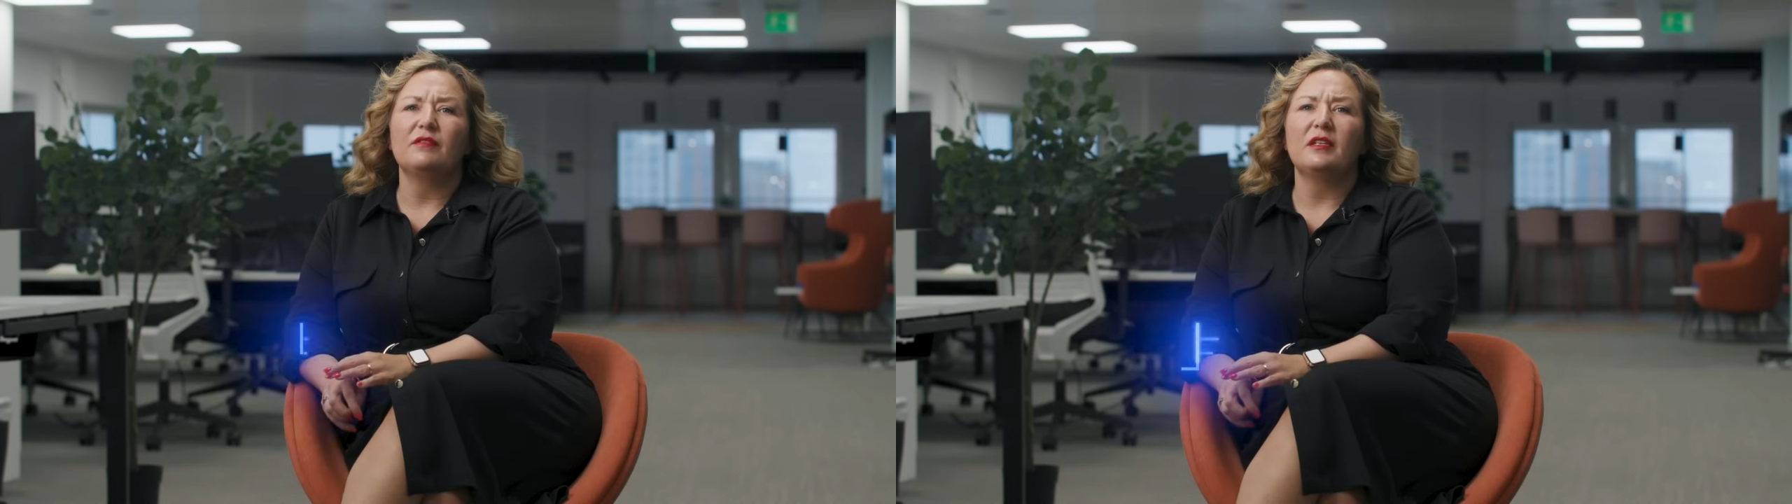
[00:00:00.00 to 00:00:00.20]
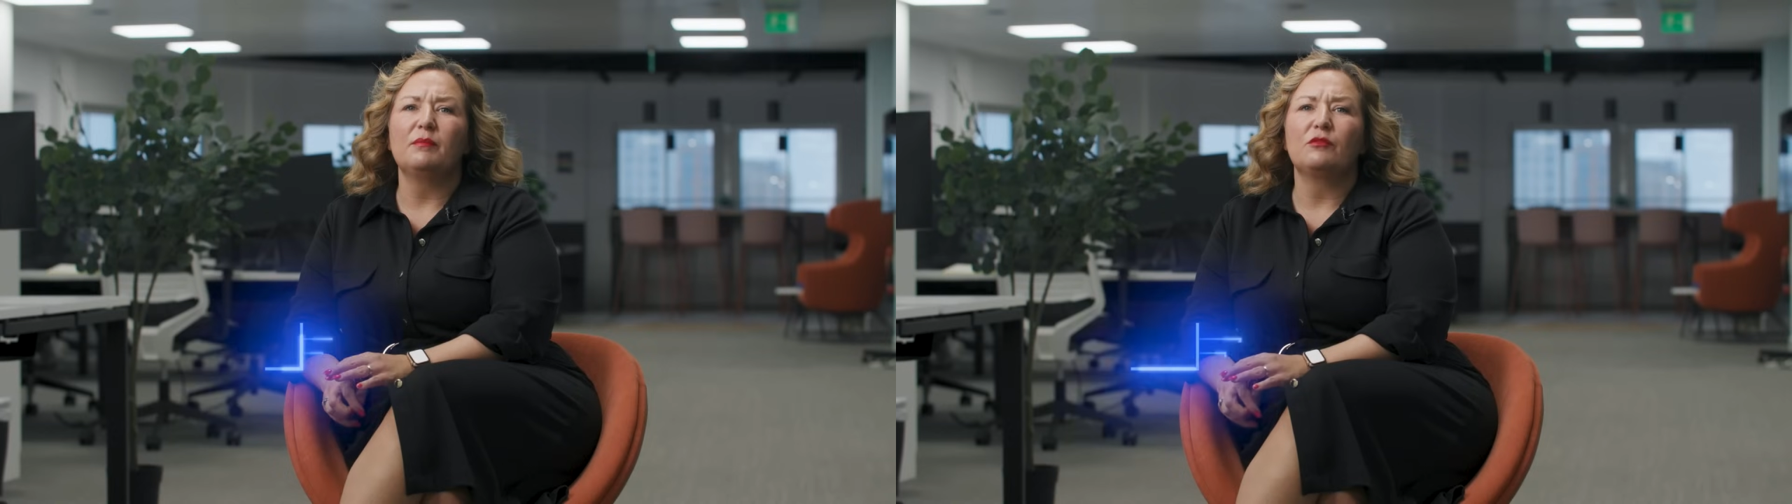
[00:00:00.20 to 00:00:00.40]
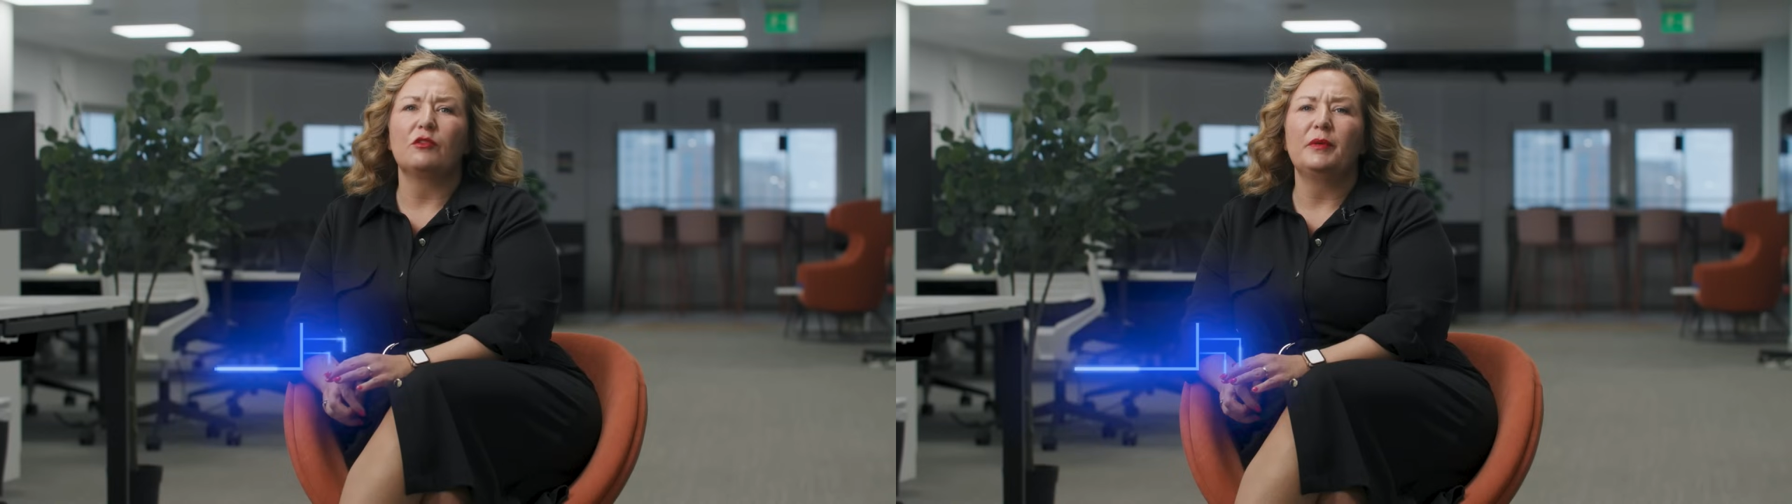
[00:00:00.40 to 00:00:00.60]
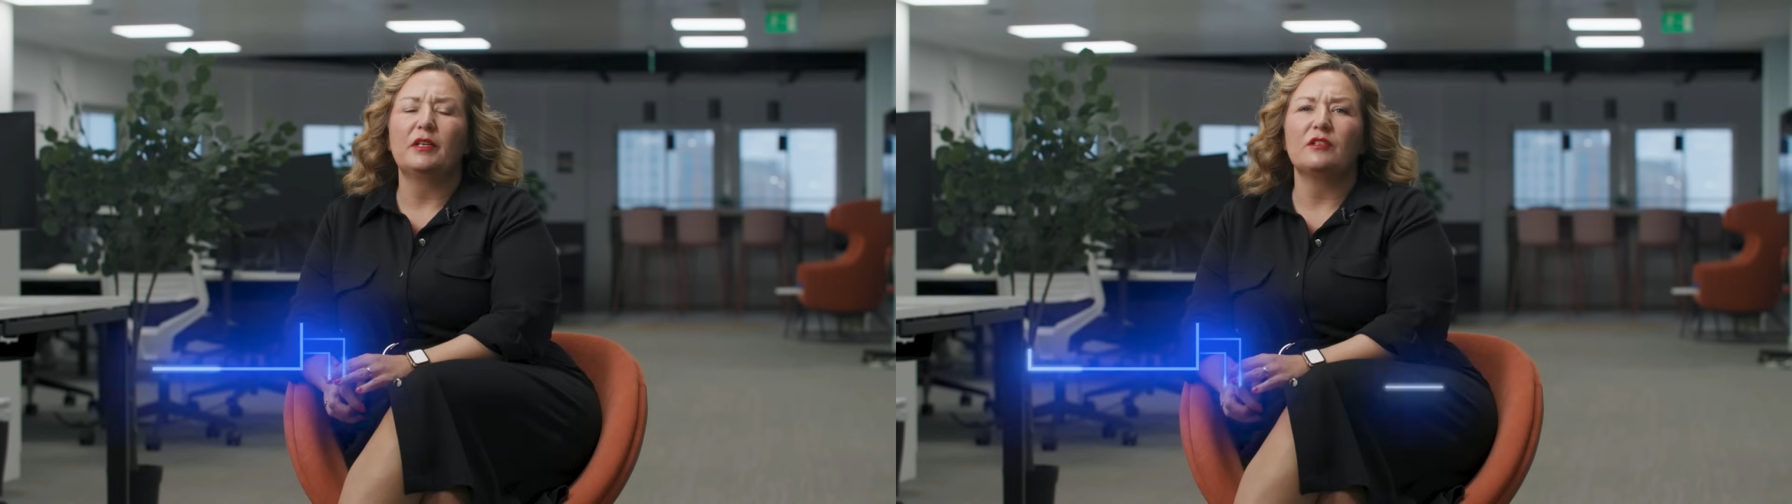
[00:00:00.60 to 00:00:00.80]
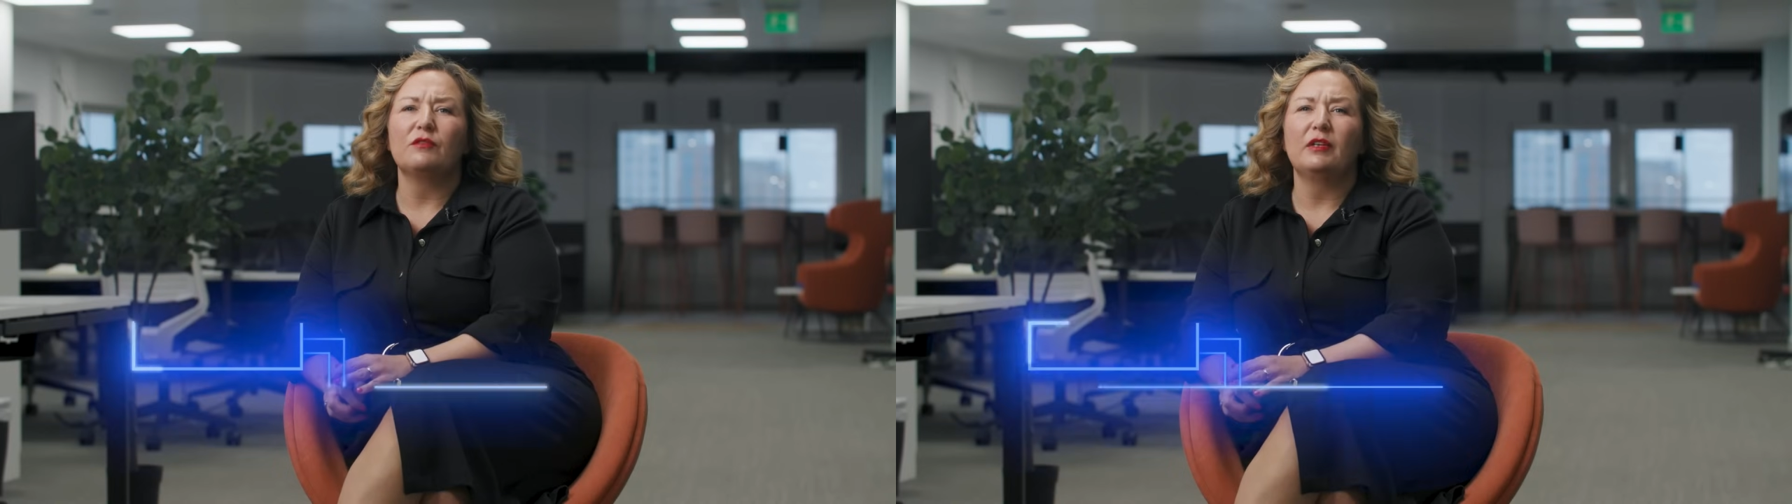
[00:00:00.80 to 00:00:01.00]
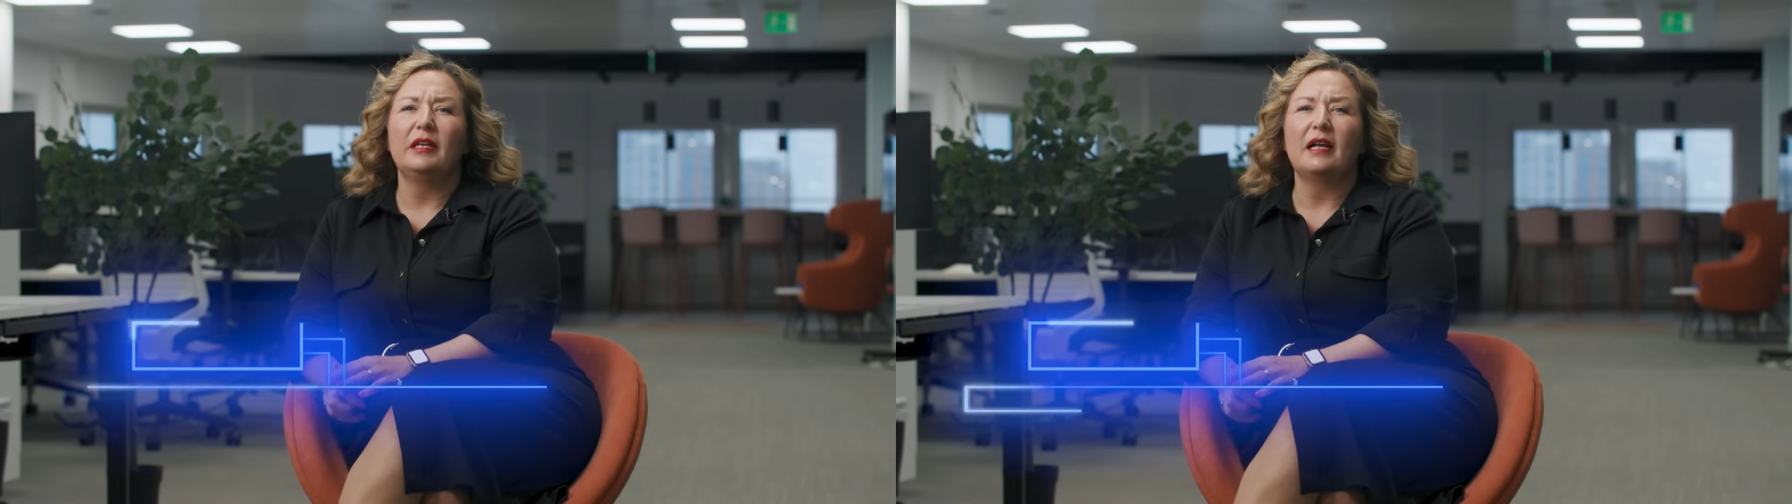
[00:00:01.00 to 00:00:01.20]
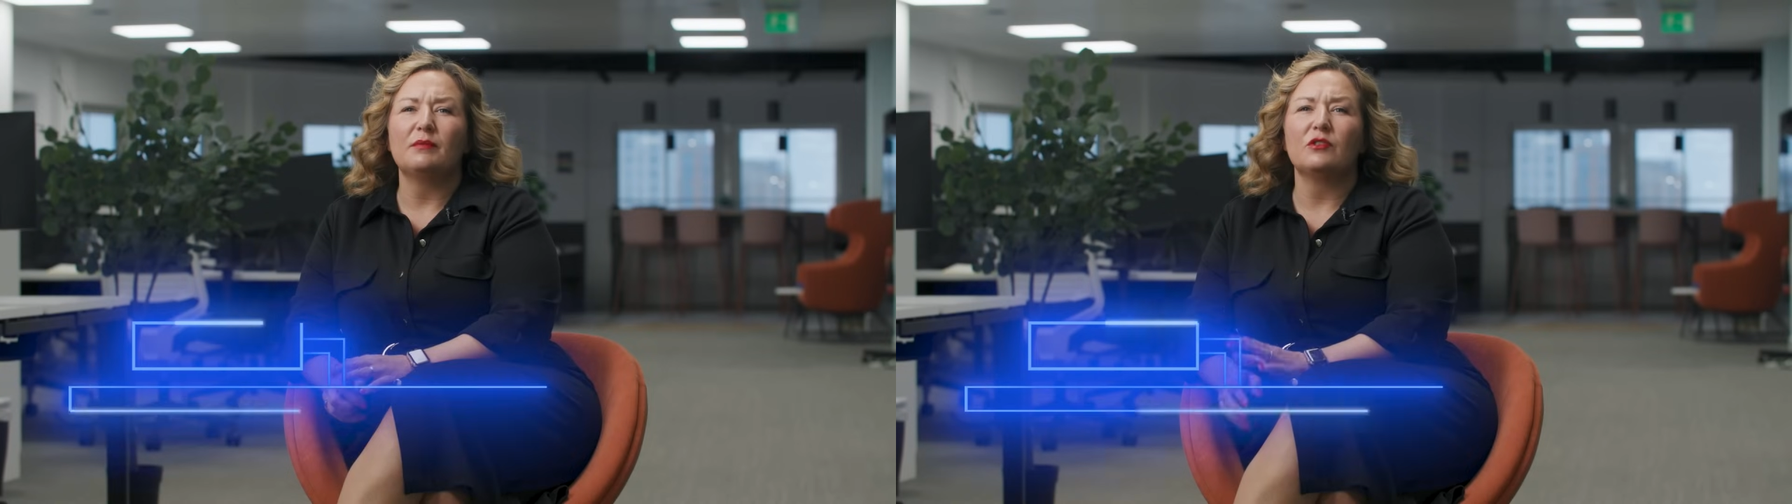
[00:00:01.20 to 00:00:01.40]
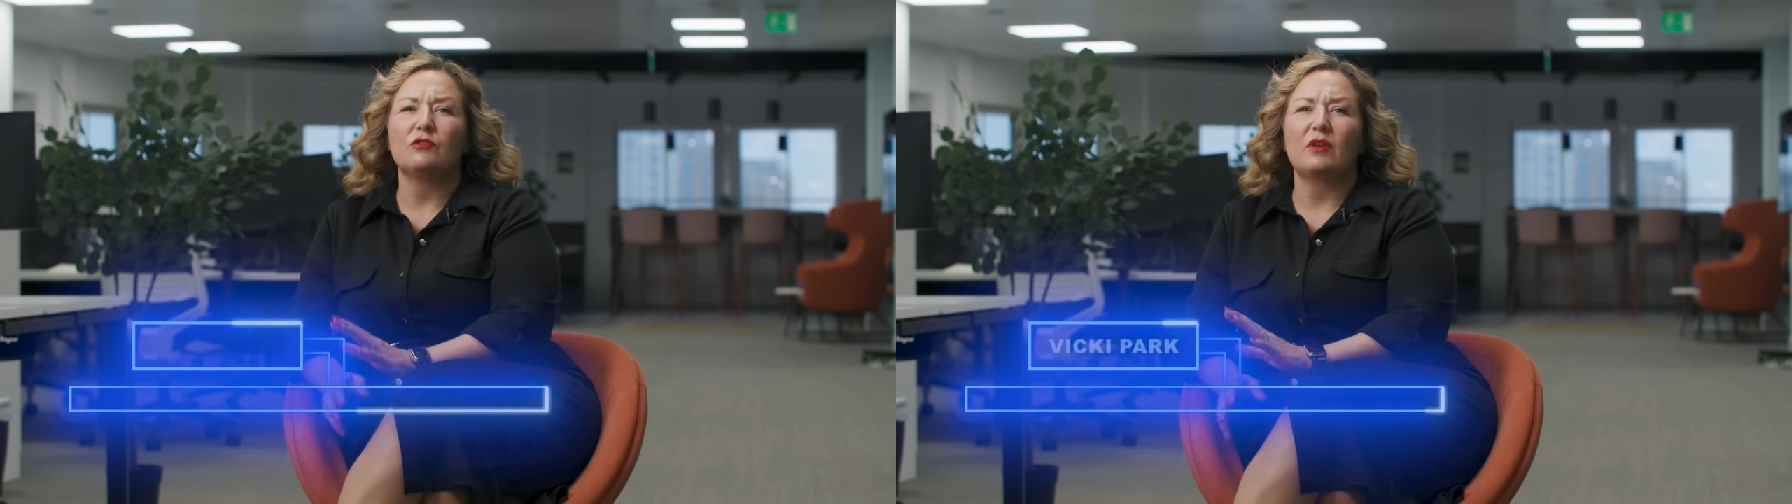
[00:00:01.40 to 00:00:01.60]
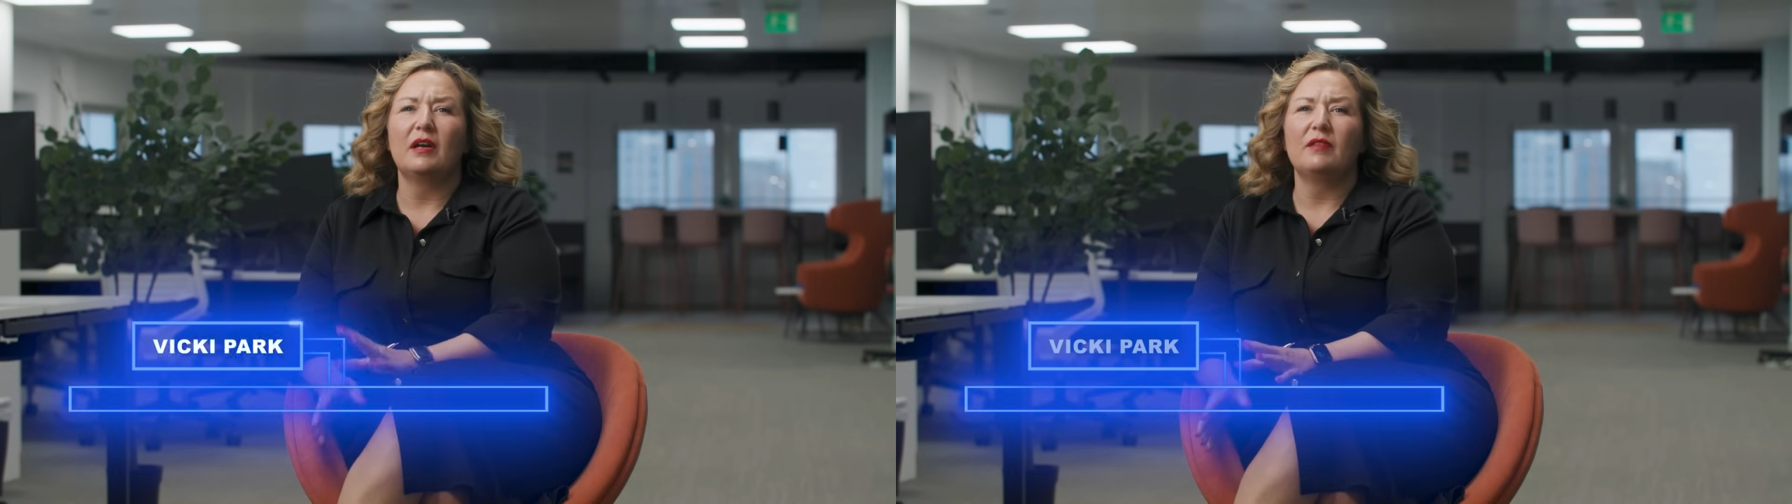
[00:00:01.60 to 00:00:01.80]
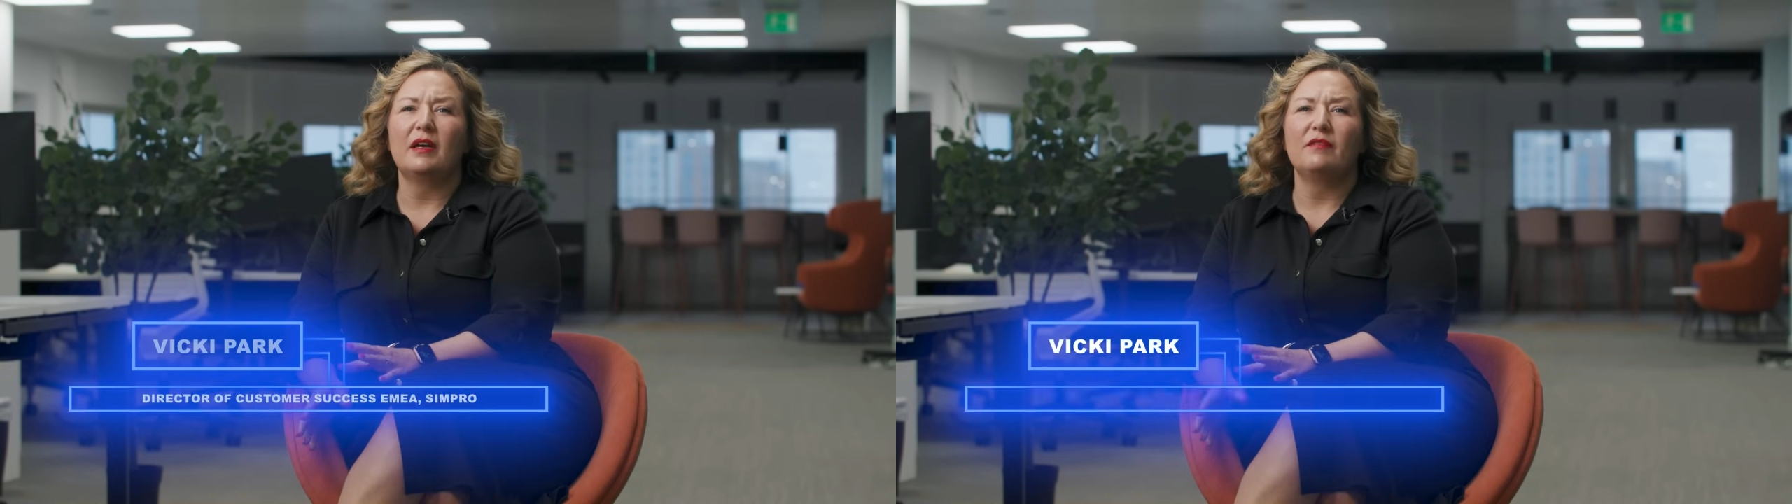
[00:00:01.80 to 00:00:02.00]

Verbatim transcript: of Simpro because it really helps to drive that